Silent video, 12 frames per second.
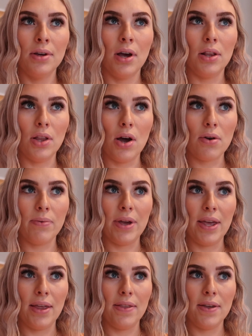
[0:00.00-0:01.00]
along
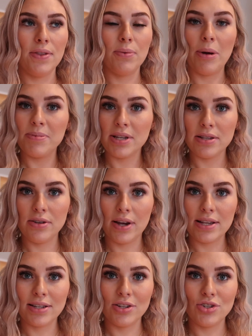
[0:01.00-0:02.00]
with the website so you
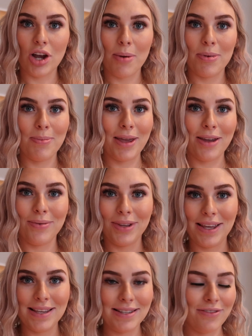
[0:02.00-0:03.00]
guys can shop and make it
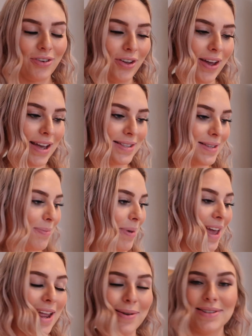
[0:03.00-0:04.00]
really easy for you guys.
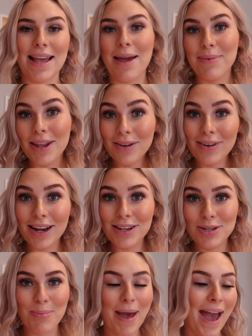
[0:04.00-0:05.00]
But anyways, I'm getting ready
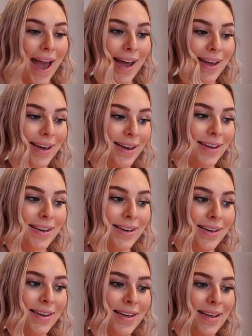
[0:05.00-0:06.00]
to pack
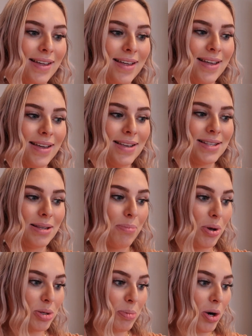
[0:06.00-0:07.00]
some
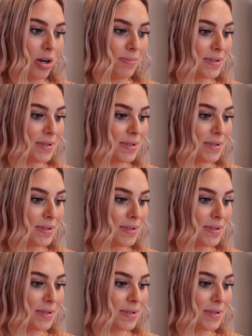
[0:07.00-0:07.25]
postpartum